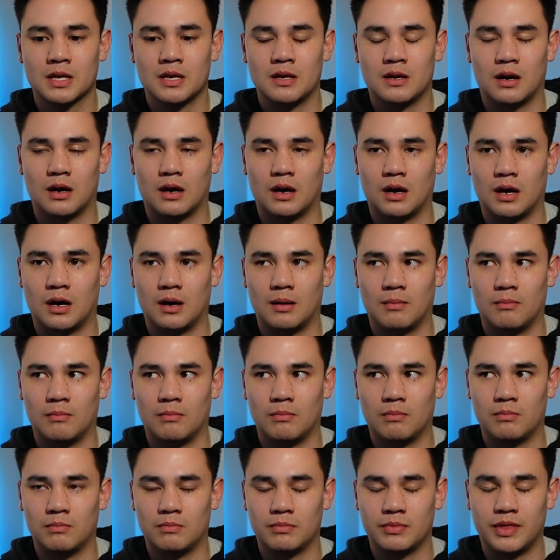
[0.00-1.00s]
Um,
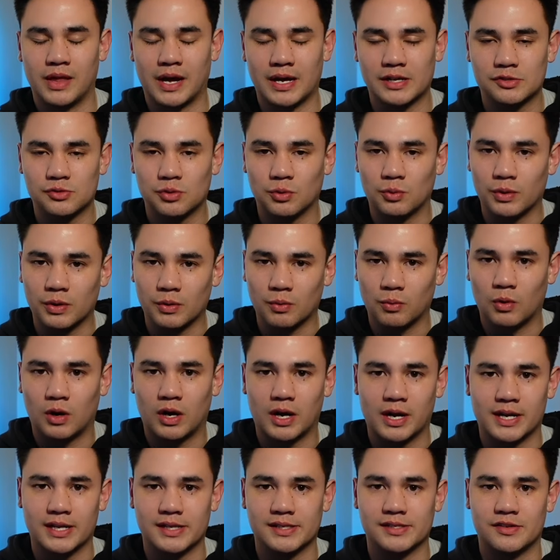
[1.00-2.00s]
that's what we
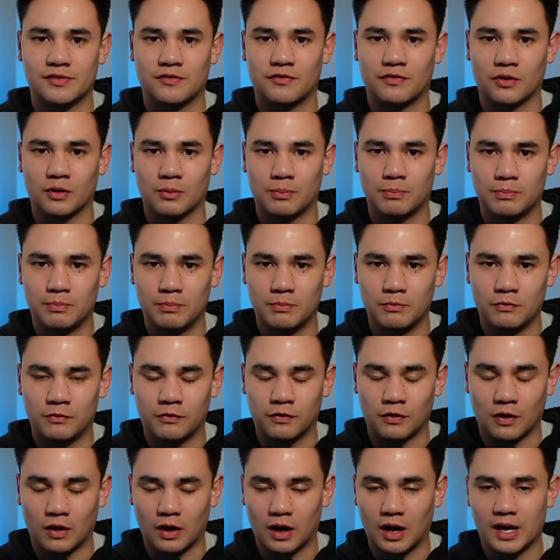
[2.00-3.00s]
want is for
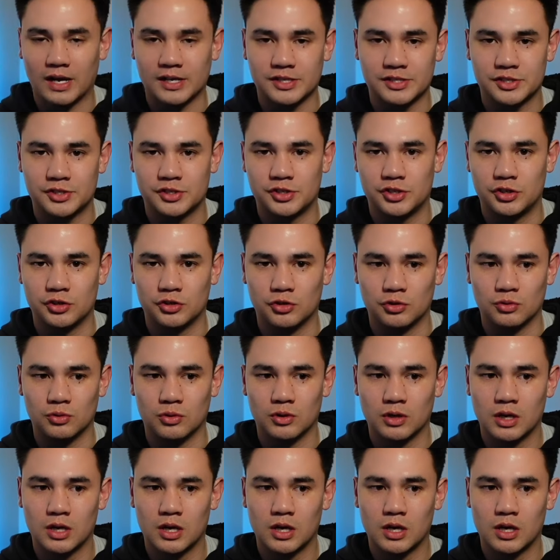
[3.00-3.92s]
for us to